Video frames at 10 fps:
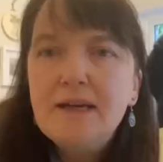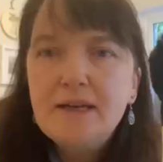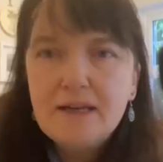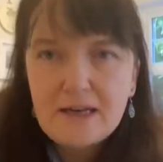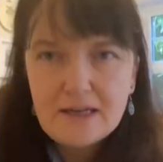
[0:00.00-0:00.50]

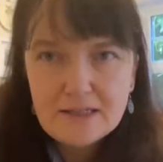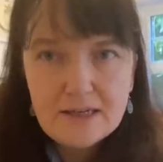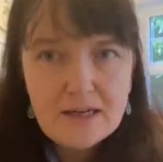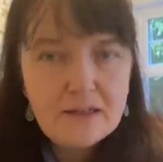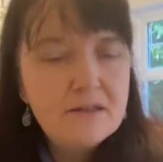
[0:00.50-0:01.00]
gauge
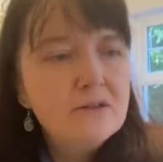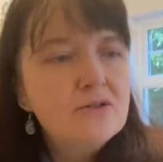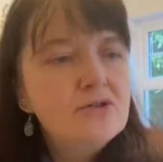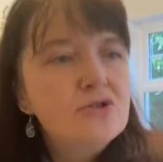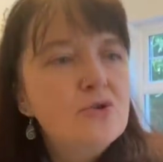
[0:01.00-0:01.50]
needle,
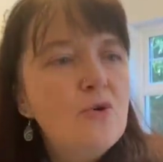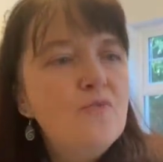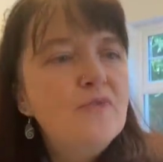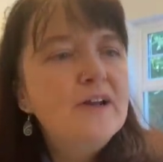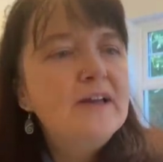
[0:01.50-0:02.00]
so
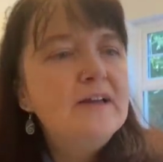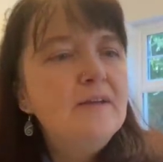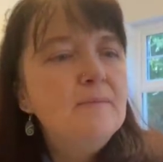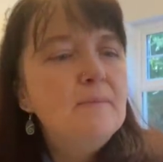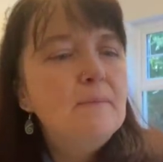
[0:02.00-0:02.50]
hopefully
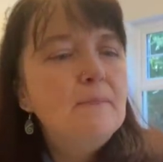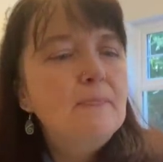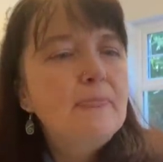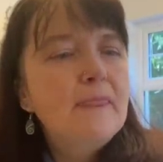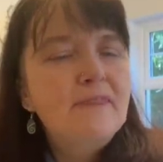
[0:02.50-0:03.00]

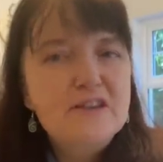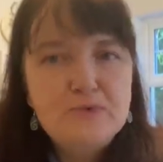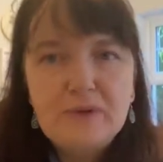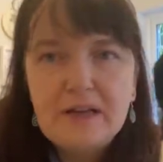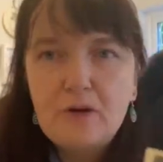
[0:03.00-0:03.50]
this will
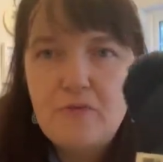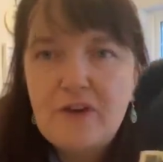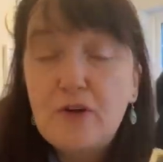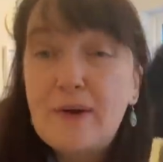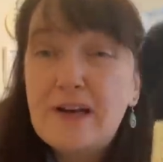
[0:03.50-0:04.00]
knit up very
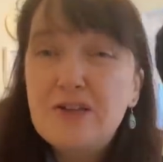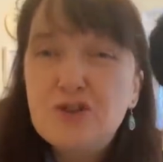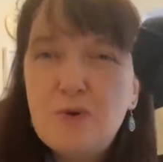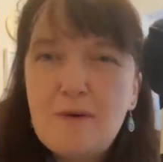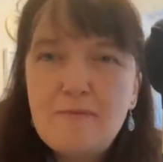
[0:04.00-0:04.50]
quickly. So
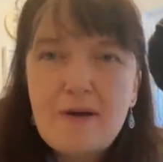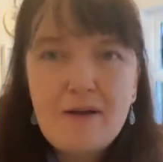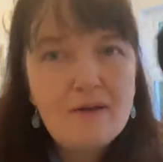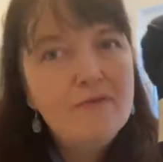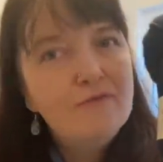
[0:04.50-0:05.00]
I'm
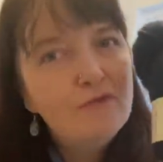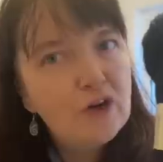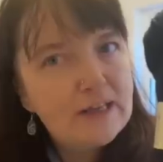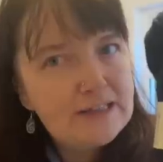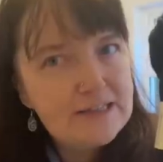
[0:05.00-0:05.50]

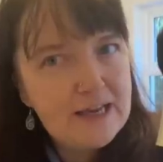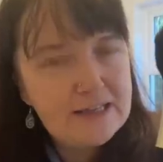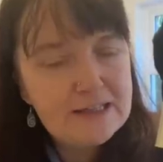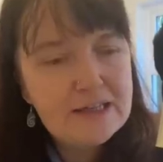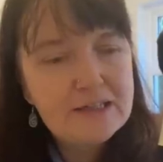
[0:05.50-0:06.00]
fully
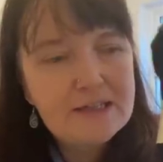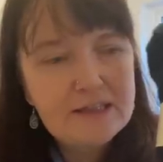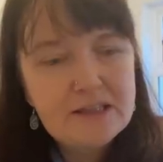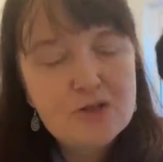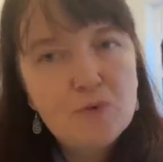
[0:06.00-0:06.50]
intending to get
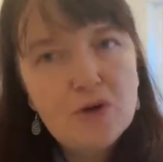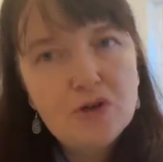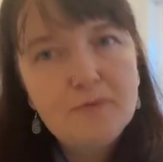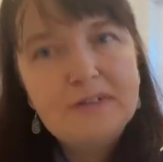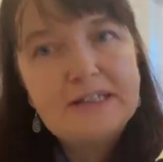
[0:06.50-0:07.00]
this wound
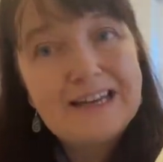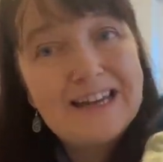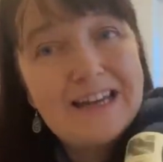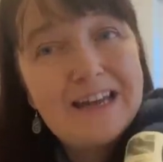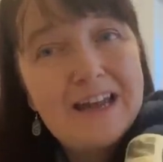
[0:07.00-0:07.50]
up
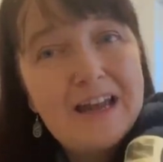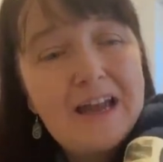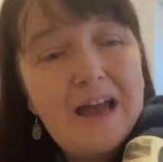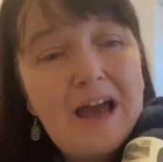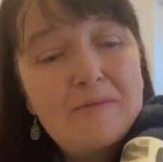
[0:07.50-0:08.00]
today
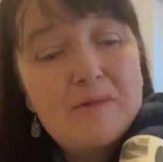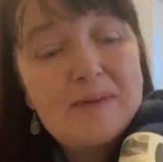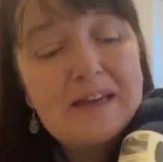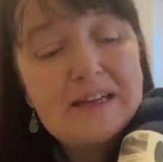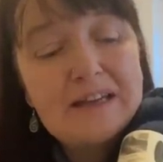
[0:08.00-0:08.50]
and maybe
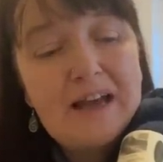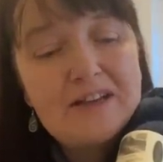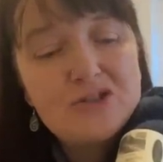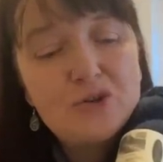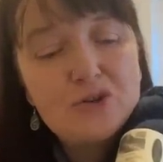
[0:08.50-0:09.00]
get it
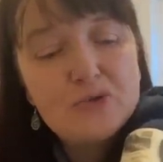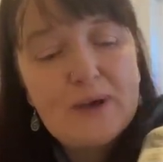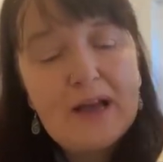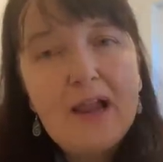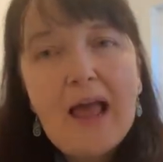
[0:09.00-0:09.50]
cast on as
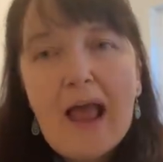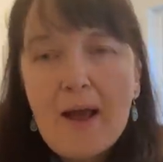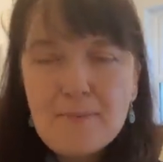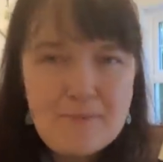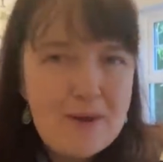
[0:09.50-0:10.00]
well.
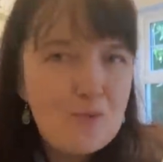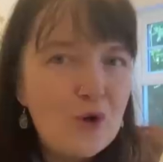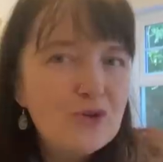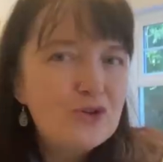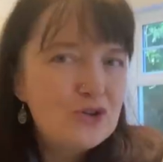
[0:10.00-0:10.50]
My
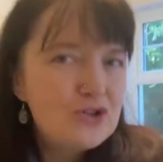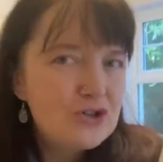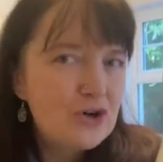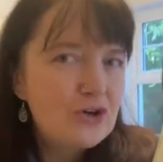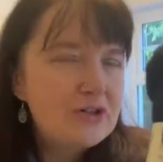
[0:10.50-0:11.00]
one
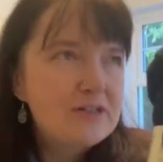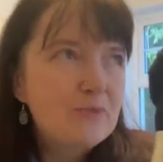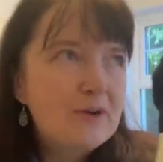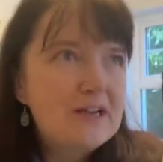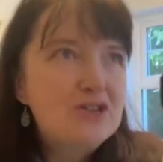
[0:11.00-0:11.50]
concern is that
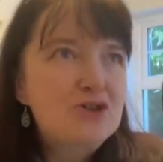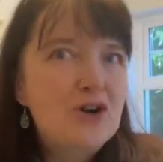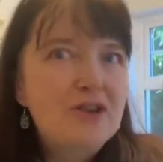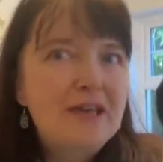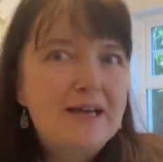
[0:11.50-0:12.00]
when I
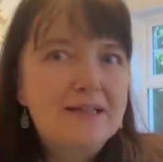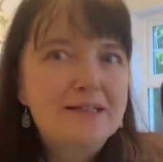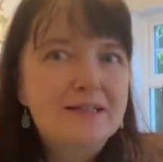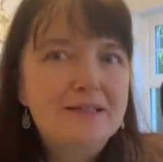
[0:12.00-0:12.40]
start that,